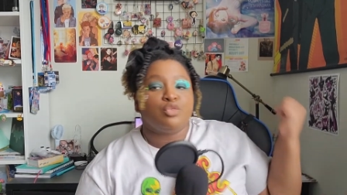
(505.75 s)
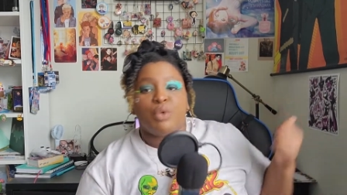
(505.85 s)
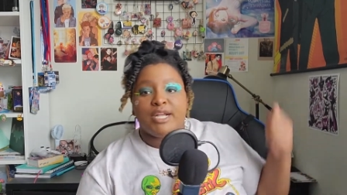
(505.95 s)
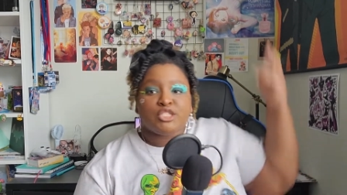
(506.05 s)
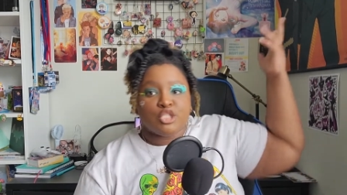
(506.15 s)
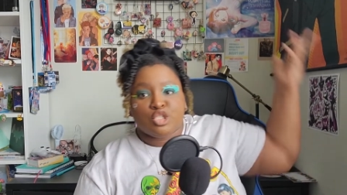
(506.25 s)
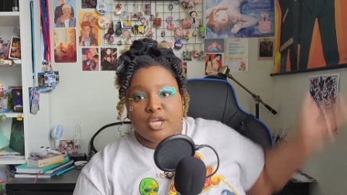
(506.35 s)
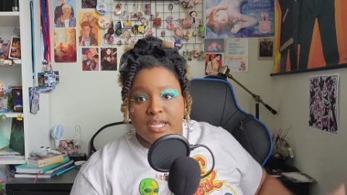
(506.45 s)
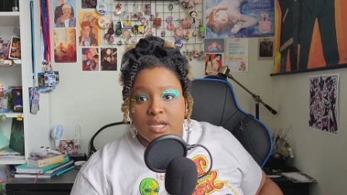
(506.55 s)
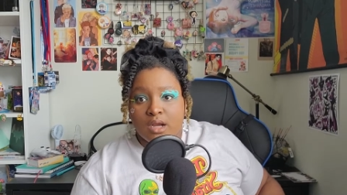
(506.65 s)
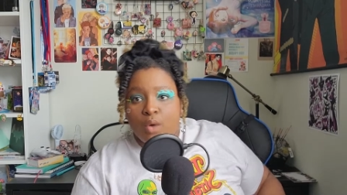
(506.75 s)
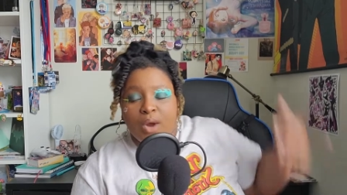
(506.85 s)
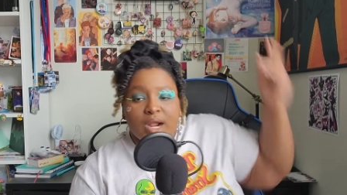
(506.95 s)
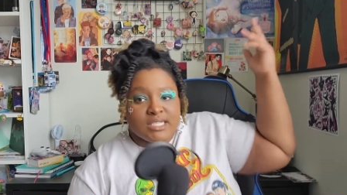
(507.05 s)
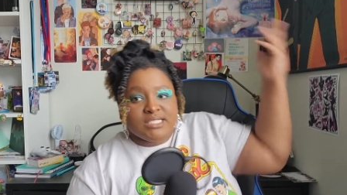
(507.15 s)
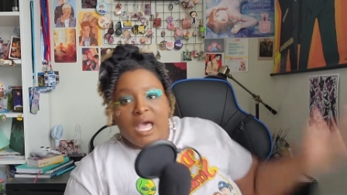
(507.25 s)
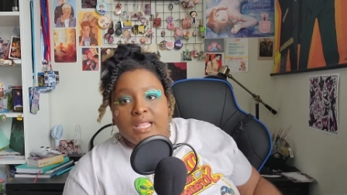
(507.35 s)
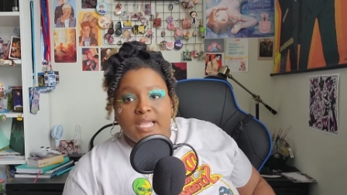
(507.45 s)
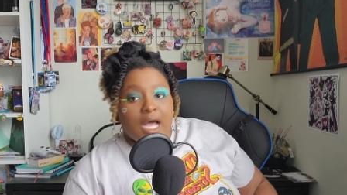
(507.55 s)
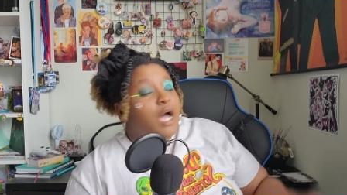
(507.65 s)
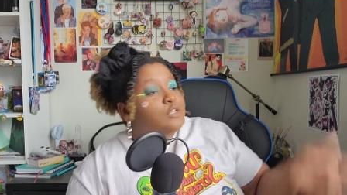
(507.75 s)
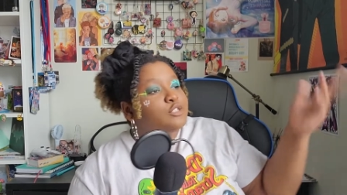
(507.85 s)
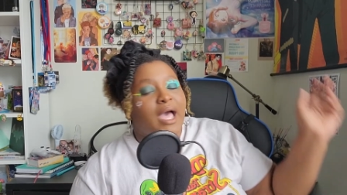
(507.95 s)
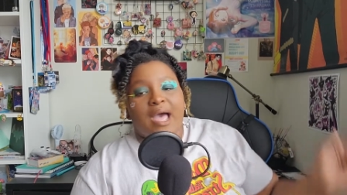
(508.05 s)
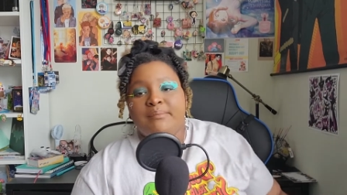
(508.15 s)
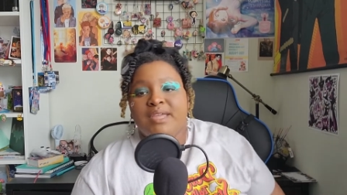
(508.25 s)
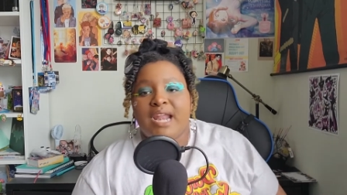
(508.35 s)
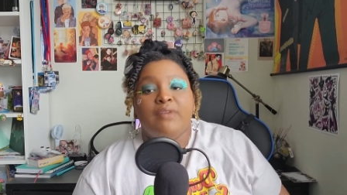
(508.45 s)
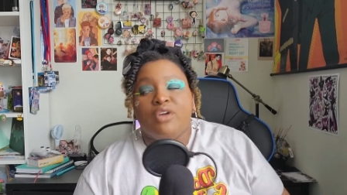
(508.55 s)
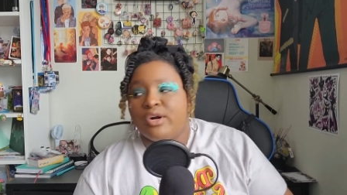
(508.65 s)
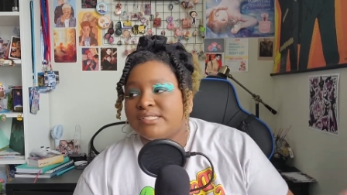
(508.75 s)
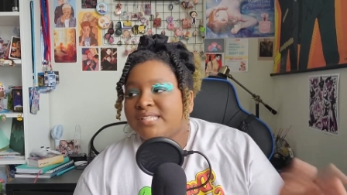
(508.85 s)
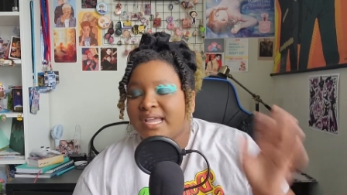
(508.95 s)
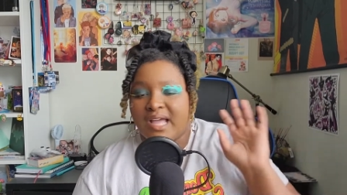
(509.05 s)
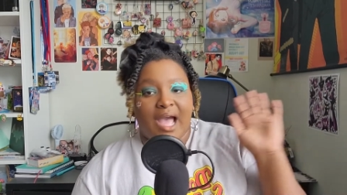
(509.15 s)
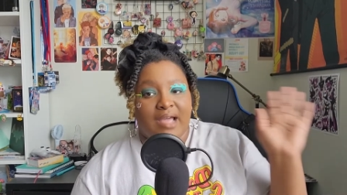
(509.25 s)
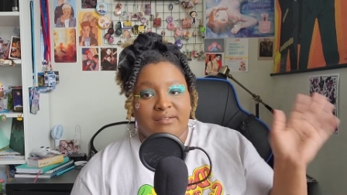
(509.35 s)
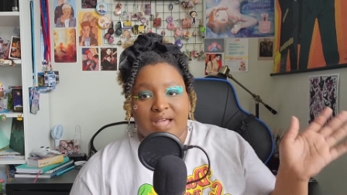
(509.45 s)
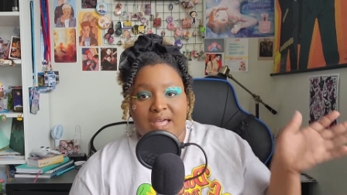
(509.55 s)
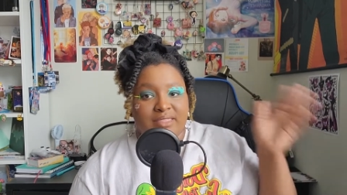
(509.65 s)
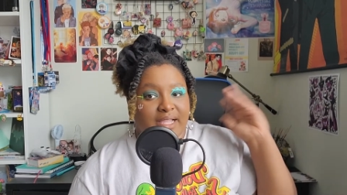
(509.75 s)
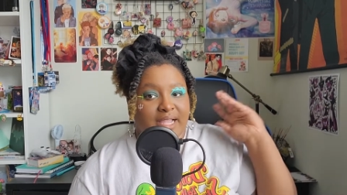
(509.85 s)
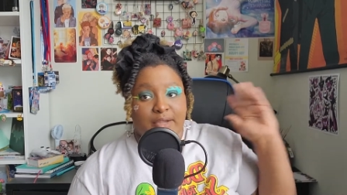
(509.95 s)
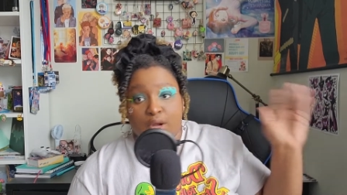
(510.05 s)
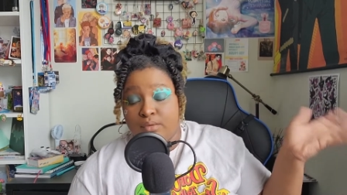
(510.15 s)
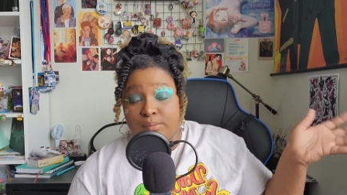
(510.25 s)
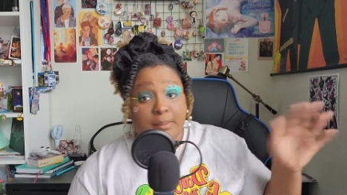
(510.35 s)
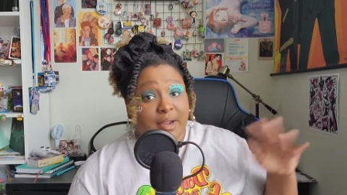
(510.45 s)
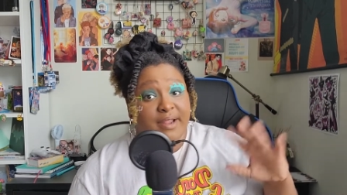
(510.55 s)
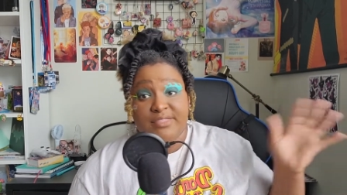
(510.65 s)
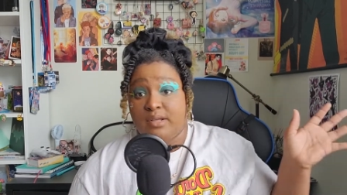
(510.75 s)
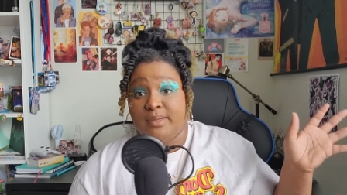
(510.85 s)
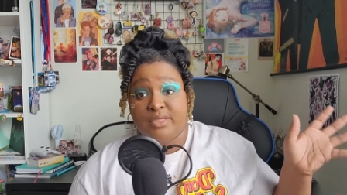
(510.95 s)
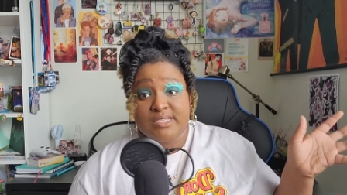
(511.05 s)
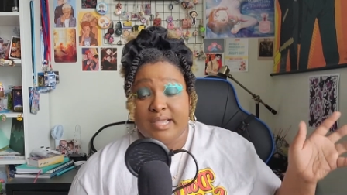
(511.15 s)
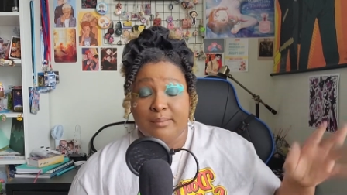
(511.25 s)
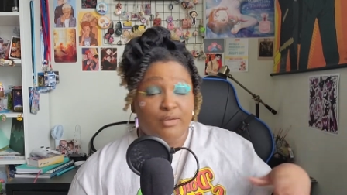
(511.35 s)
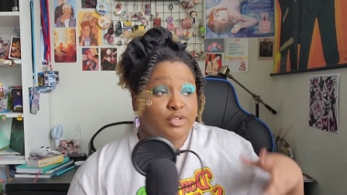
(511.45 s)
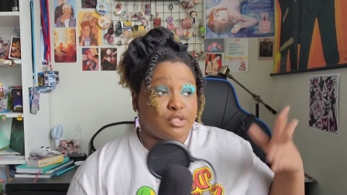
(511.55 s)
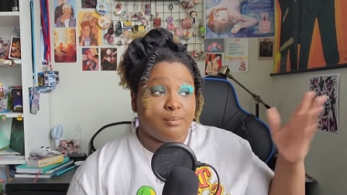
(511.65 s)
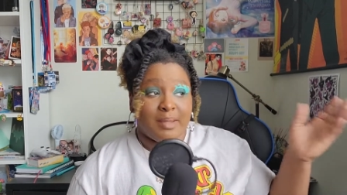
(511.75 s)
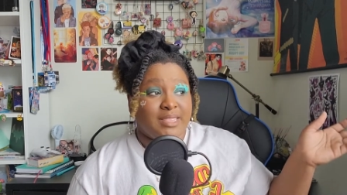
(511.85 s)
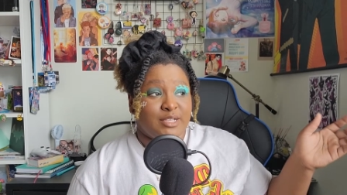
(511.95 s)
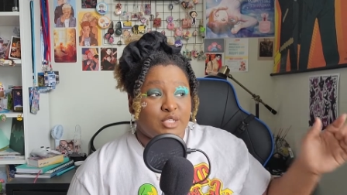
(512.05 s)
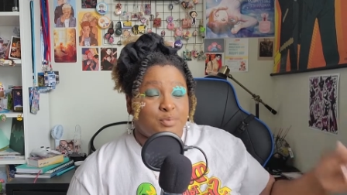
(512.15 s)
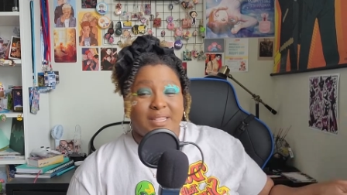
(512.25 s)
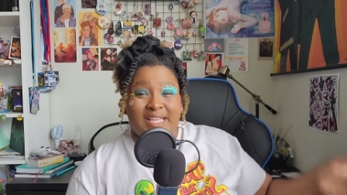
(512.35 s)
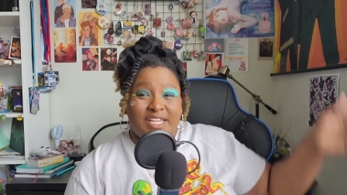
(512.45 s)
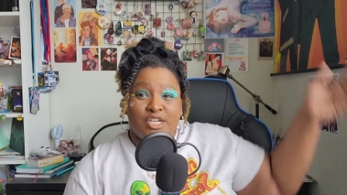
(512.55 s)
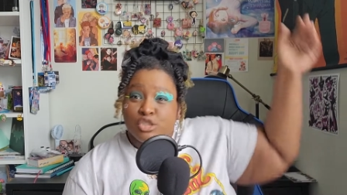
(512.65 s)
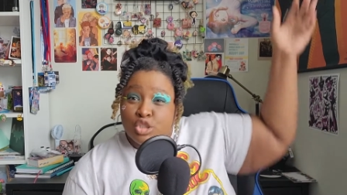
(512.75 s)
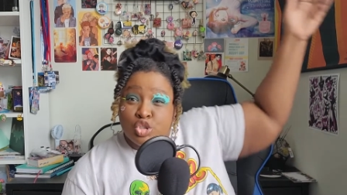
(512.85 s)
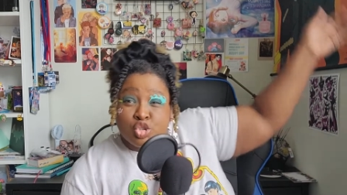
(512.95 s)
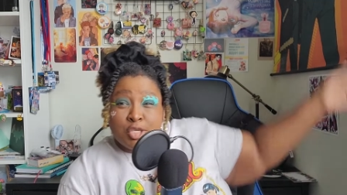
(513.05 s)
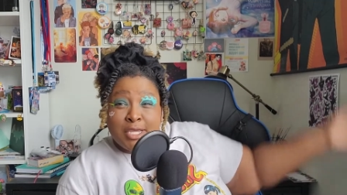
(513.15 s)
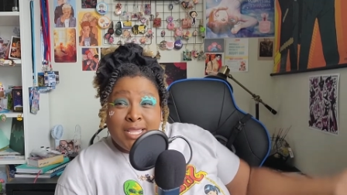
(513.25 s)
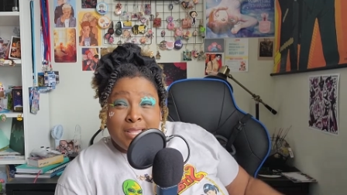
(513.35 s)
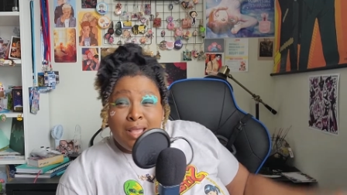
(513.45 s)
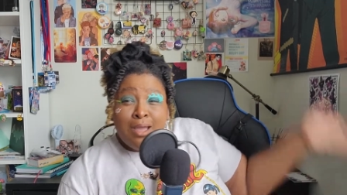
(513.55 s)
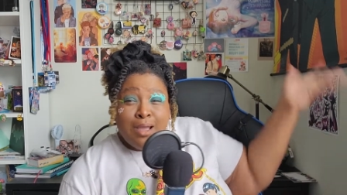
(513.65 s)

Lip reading: Where's the tree? Where's Talia? So, I mean, of course, like, I don't remember anything about the second movie, so maybe they just be like, here's a tree